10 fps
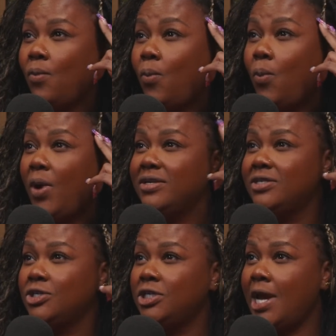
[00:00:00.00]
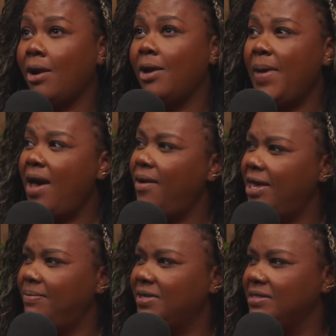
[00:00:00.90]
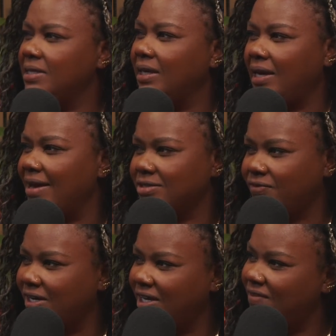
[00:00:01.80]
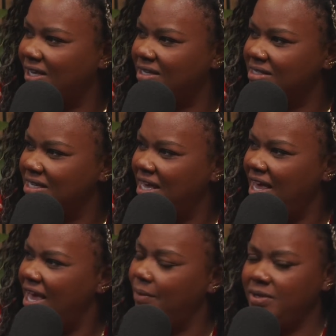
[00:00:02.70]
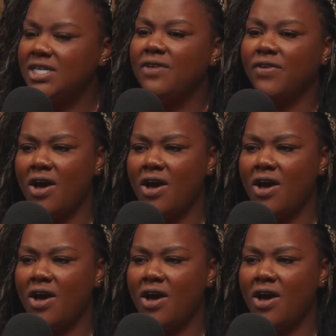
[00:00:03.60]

what to share about him because he didn't ask for any of this. Yeah. And we did have a